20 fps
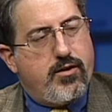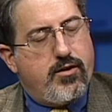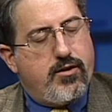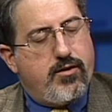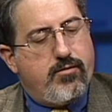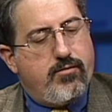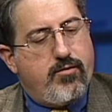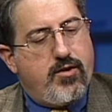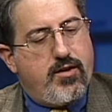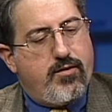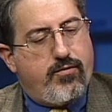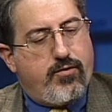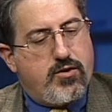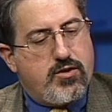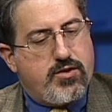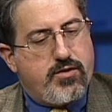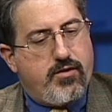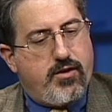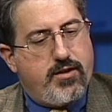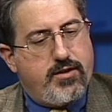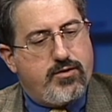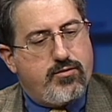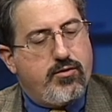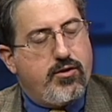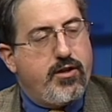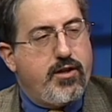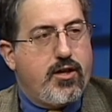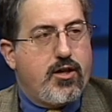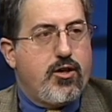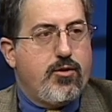Um, that first of all, it's
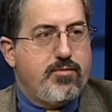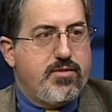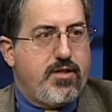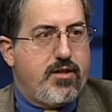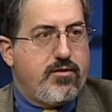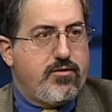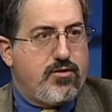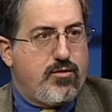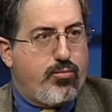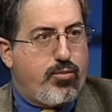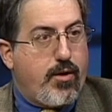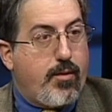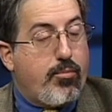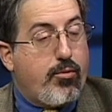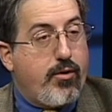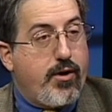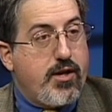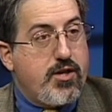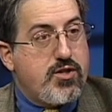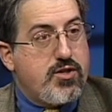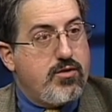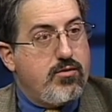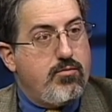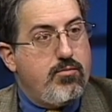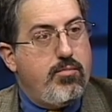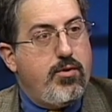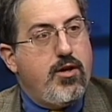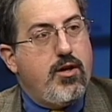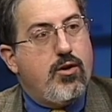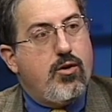really it comes down to preparation,
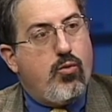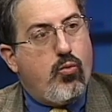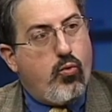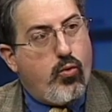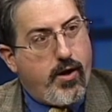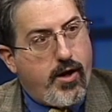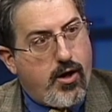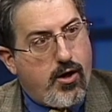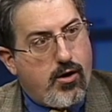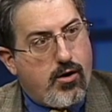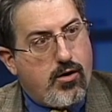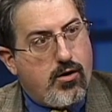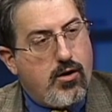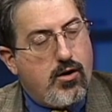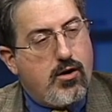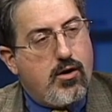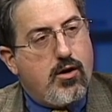being aware